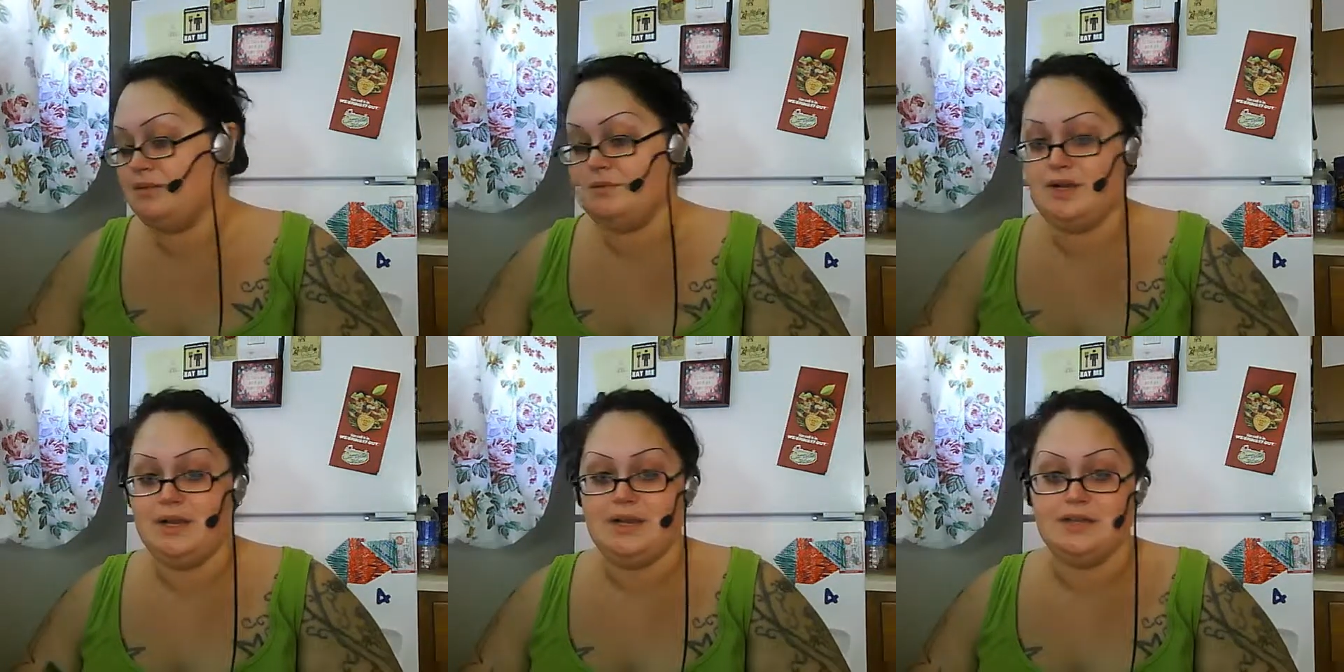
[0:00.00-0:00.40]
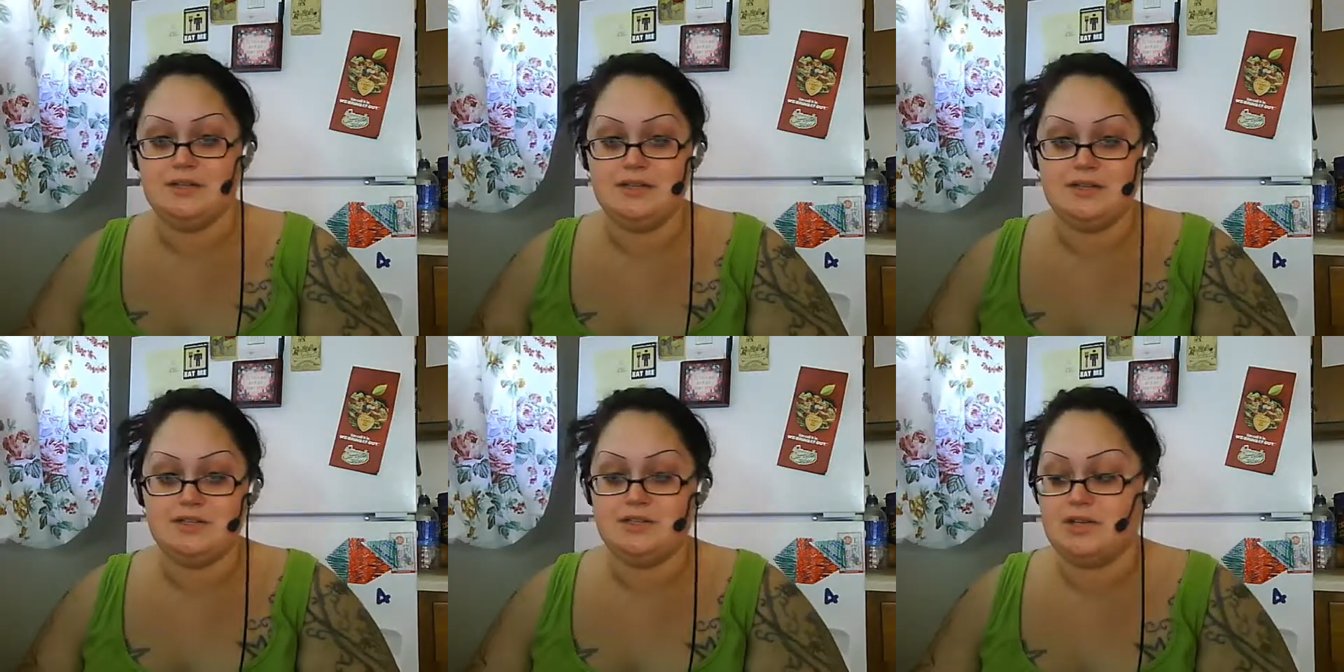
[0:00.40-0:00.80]
want to add a
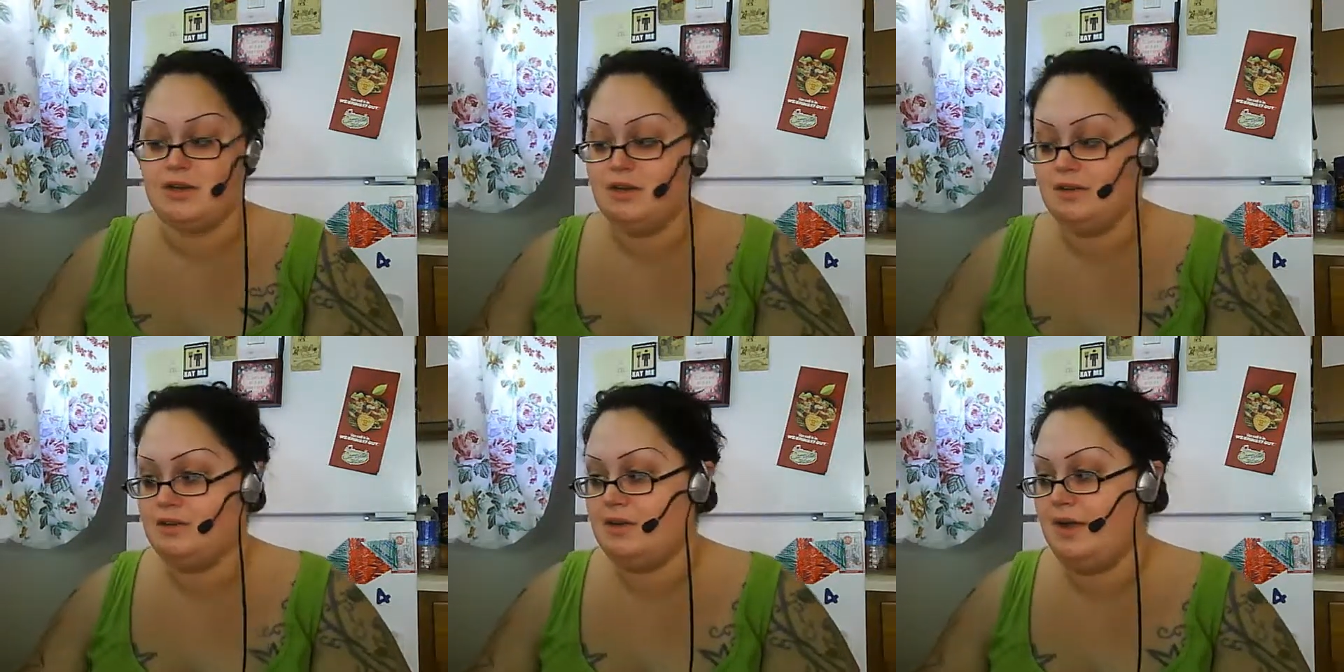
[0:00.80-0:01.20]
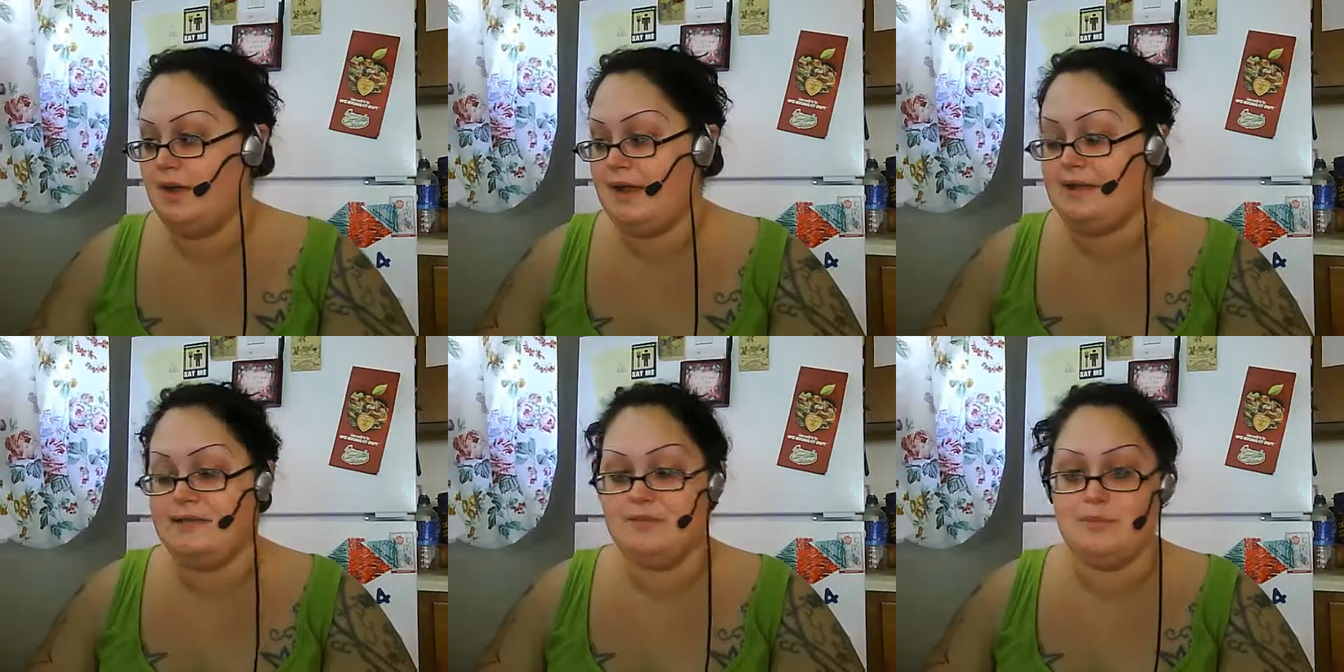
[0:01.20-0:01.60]
touch of color, I
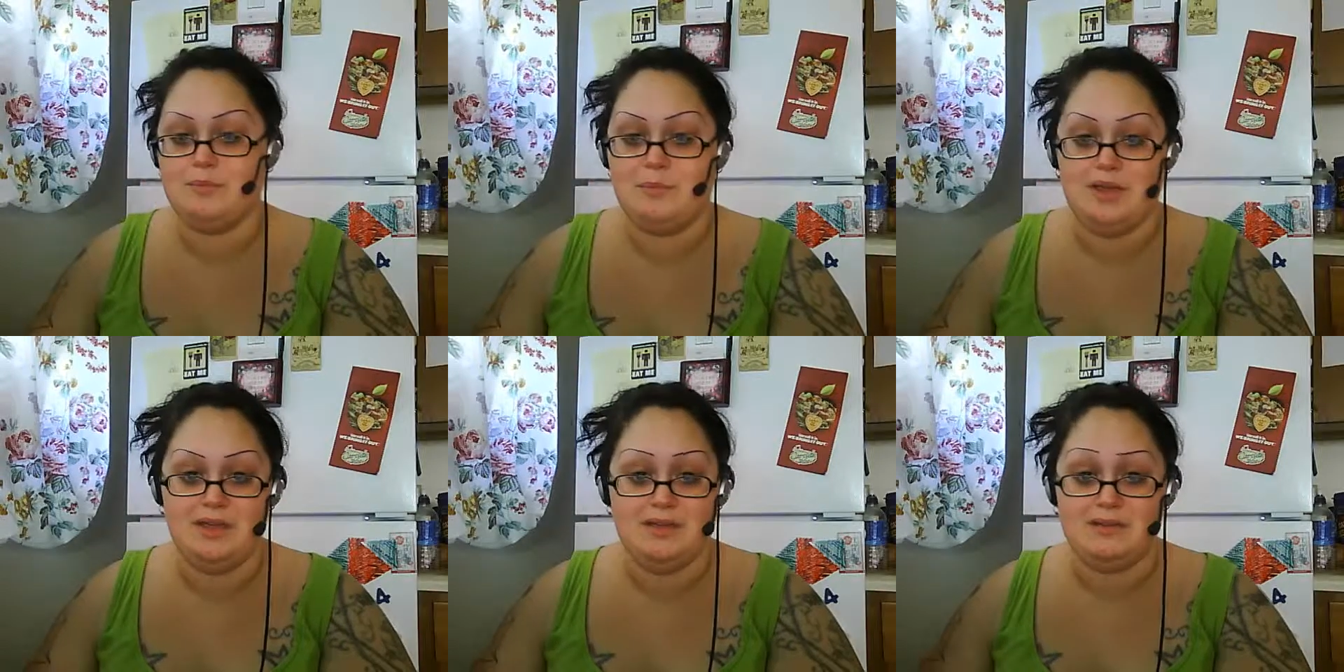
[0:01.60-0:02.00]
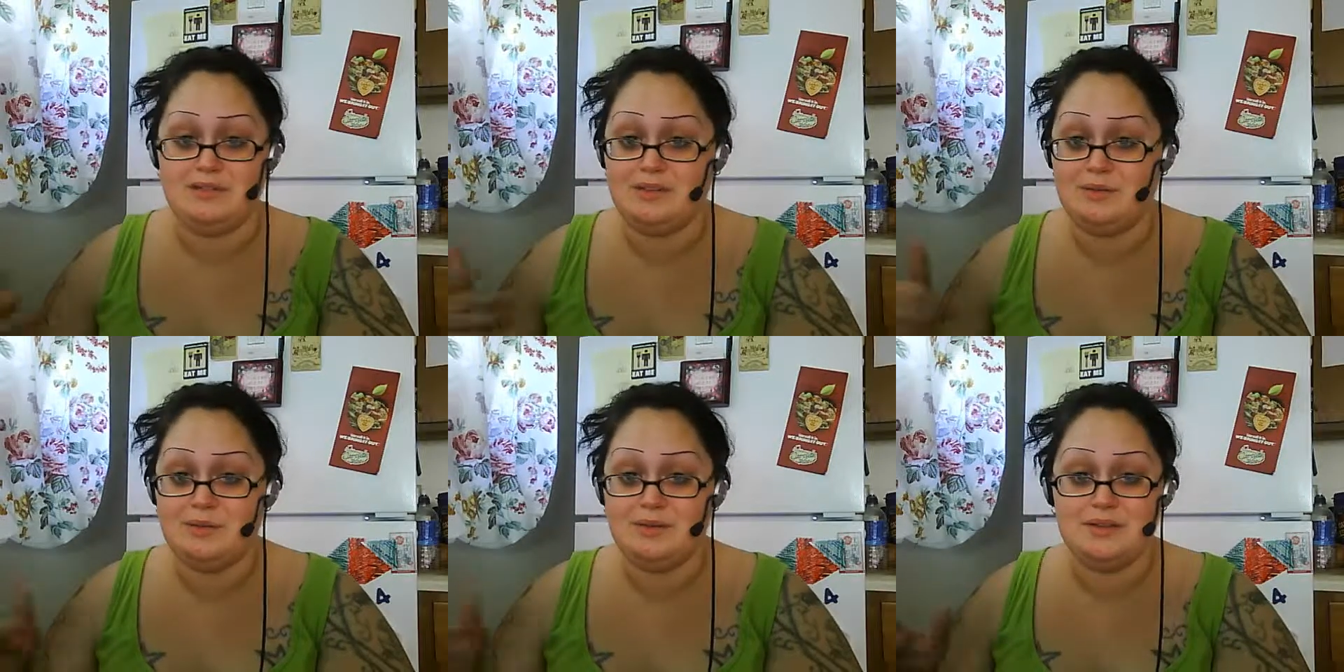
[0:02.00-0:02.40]
add some mica
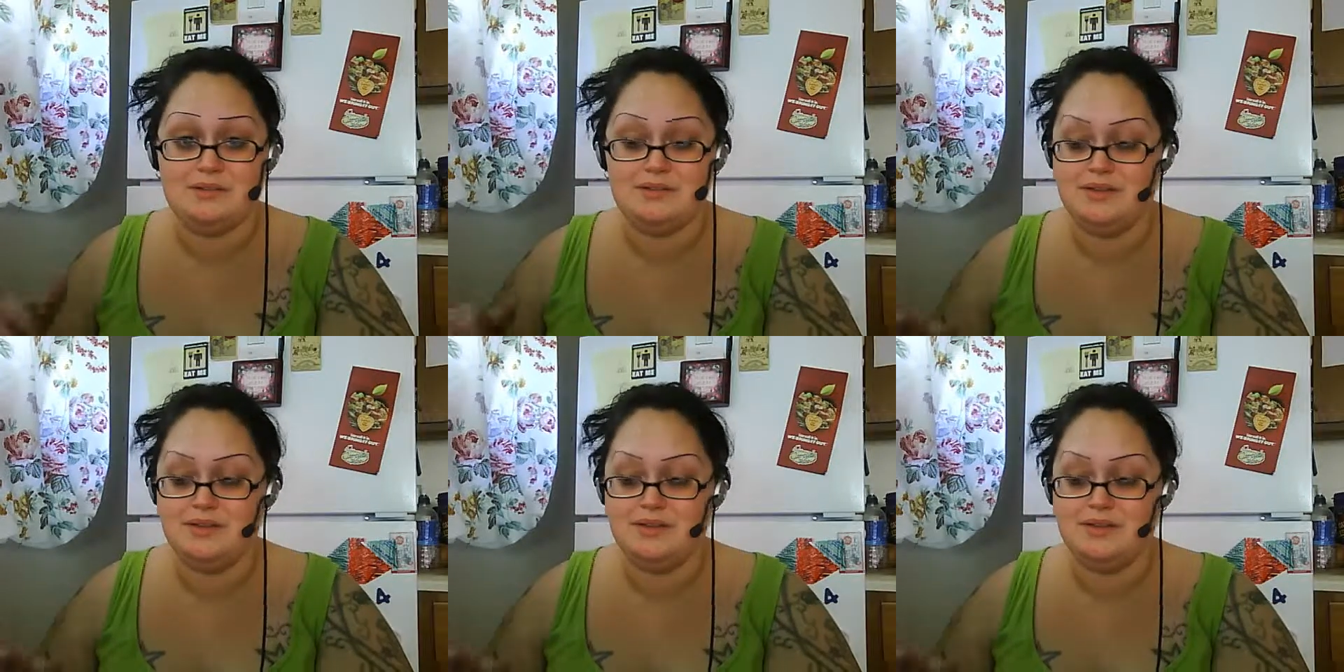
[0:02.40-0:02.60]
to it.